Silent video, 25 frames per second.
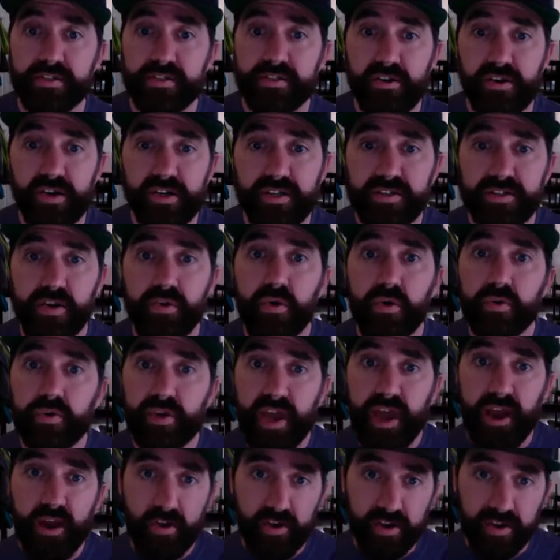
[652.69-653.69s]
there is a whole
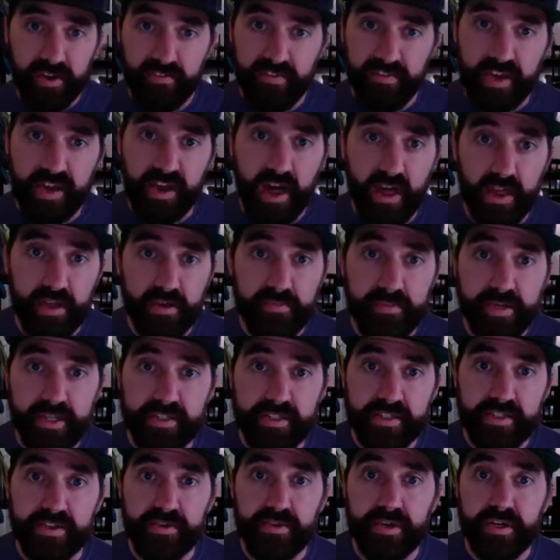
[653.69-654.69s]
caregiving element
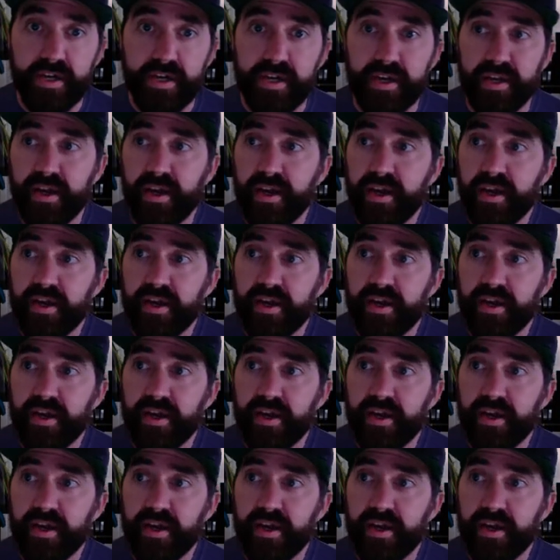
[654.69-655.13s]
to it